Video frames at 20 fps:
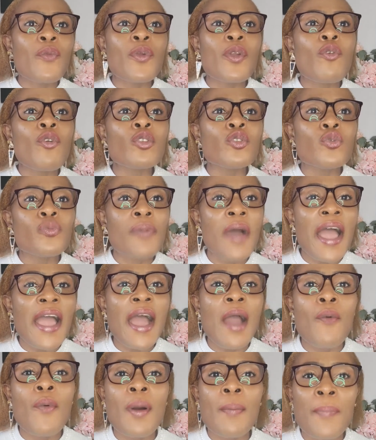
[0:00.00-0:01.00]
we go to buy
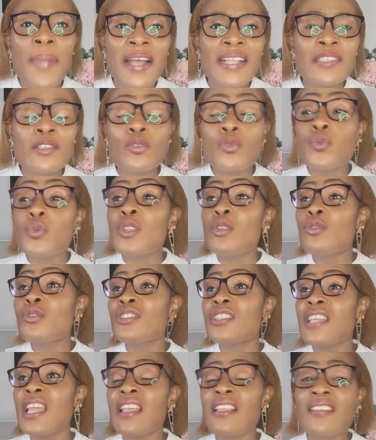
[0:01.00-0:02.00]
our panties, we
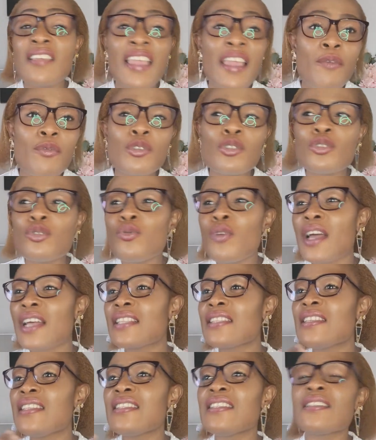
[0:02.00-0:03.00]
don't take care. We just look
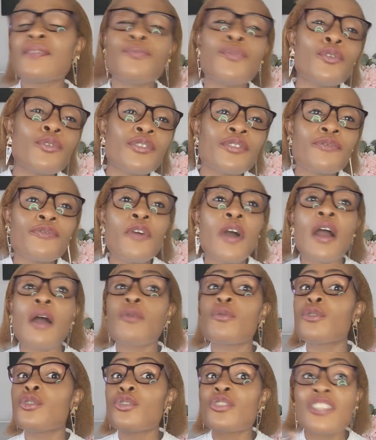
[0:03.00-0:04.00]
at it, it's beautiful,
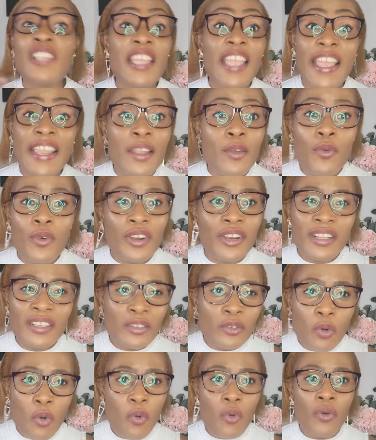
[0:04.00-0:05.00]
and we just take anyone
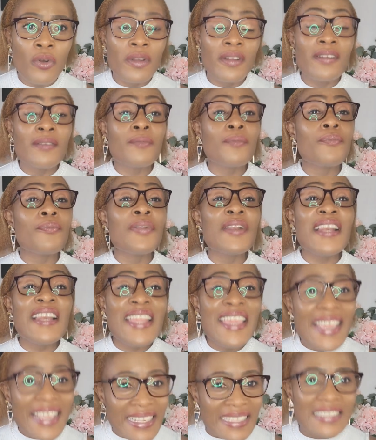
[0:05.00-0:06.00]
and go.
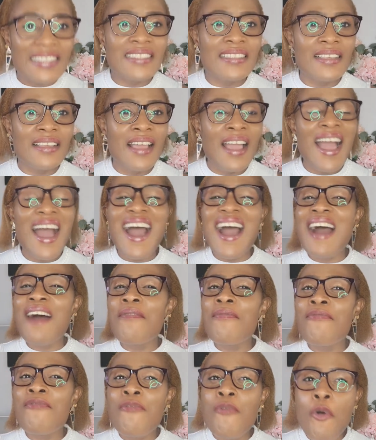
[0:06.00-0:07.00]
Please
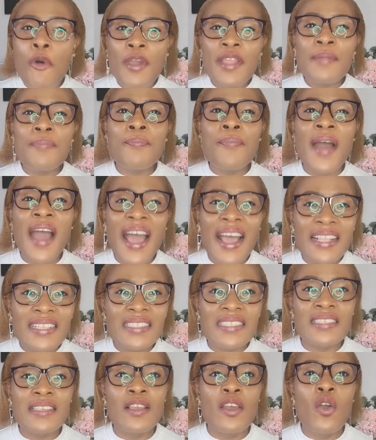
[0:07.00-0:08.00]
avoid
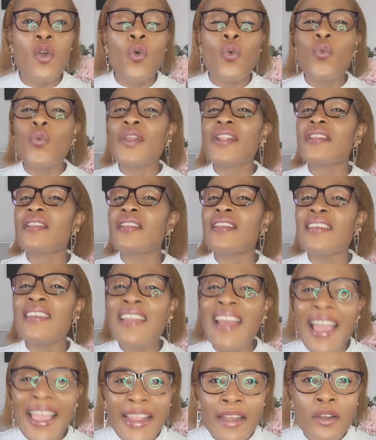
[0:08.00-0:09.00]
pants with
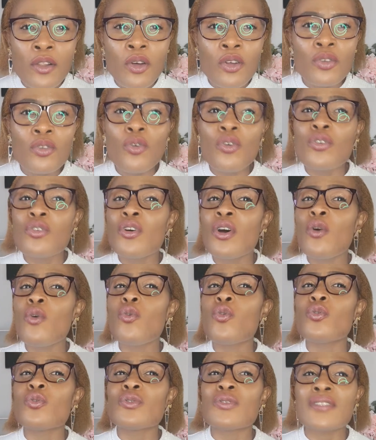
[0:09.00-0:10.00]
nylon
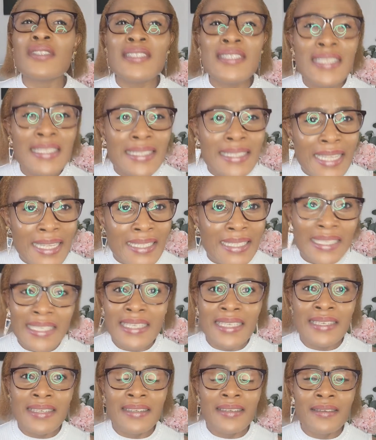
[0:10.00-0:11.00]
or
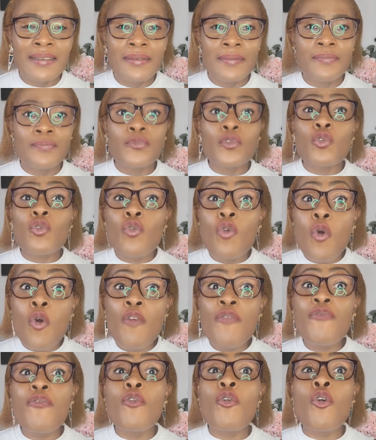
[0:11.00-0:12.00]
synthetic.
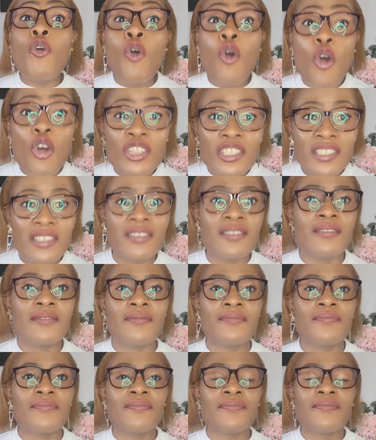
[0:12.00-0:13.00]
Go for cotton,
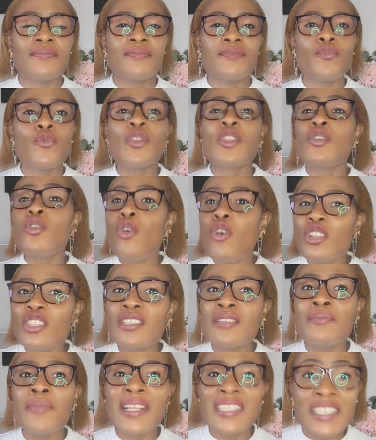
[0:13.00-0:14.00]
with
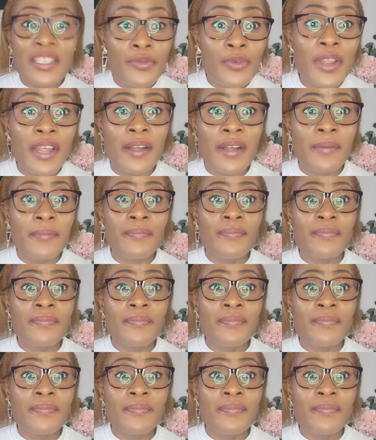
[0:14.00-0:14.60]
cotton material.